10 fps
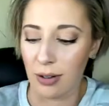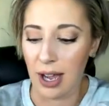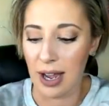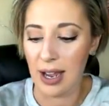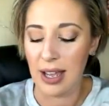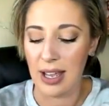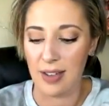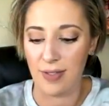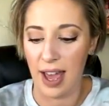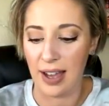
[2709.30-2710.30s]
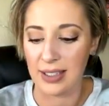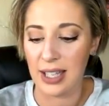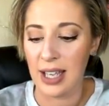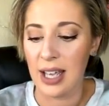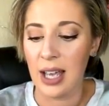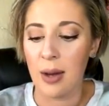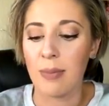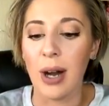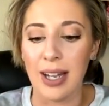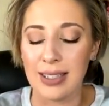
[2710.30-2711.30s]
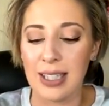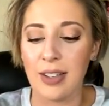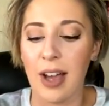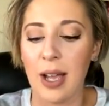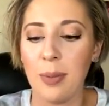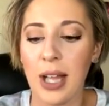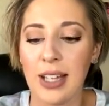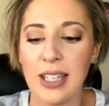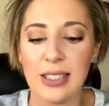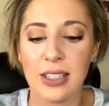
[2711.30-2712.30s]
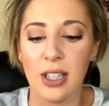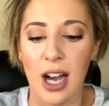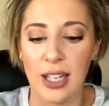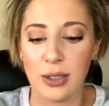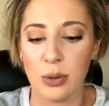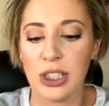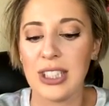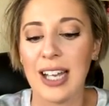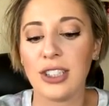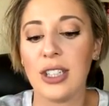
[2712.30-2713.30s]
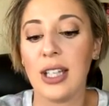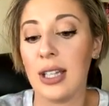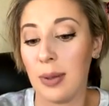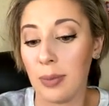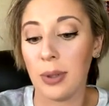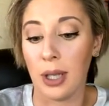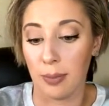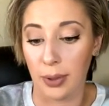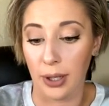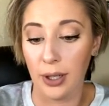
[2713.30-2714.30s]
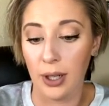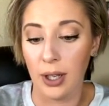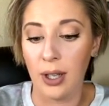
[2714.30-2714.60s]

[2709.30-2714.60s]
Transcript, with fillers: okay? If that. But if I apply this gloss, which is actually the lip plumper,